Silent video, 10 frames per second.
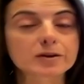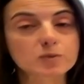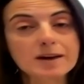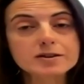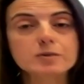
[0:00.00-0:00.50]
as
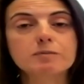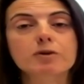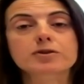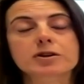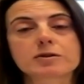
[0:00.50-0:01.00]
well as with
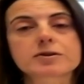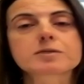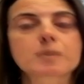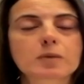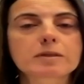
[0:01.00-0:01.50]

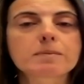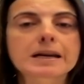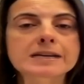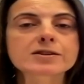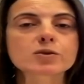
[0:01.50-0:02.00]
prosecutors, but with the
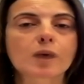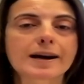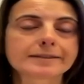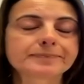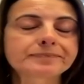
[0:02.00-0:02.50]
police as
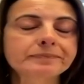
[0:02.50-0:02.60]
well.